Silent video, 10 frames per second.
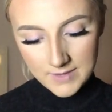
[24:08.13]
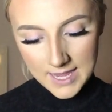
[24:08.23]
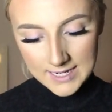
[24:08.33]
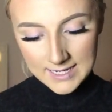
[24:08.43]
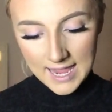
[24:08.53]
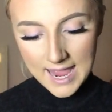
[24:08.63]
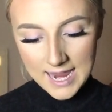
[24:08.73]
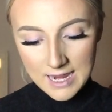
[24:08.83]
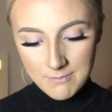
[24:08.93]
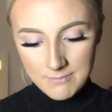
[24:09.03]
and it
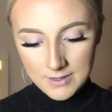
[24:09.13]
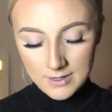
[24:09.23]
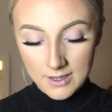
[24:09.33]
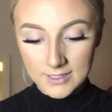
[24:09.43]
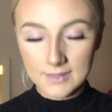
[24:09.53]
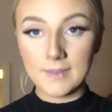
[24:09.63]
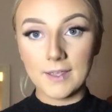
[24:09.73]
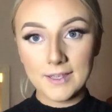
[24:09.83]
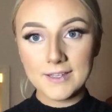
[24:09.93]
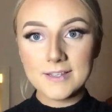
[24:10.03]
came like
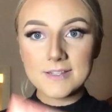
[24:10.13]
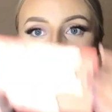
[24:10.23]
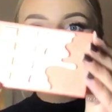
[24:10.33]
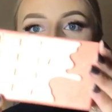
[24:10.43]
this.